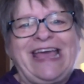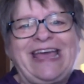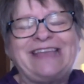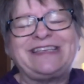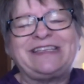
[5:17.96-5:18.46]

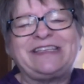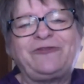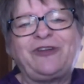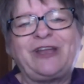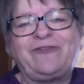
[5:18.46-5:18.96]
a
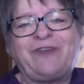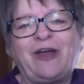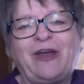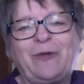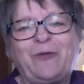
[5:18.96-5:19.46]
different
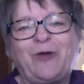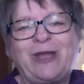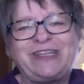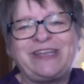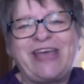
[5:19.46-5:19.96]
environment we're in
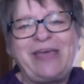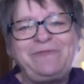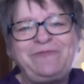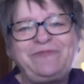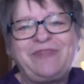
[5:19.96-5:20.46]
today,
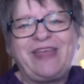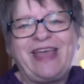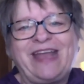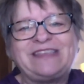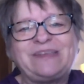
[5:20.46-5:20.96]

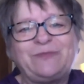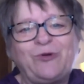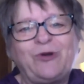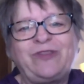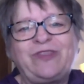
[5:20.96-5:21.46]
and it's
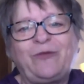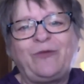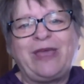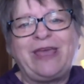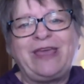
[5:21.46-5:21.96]
important that
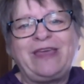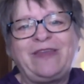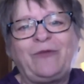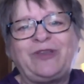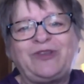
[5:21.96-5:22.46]
we
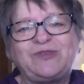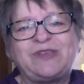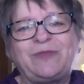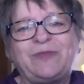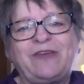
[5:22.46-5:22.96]
do
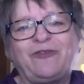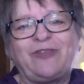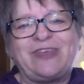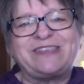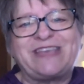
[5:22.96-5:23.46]
something for
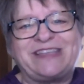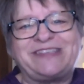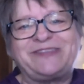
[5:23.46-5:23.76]
these kids.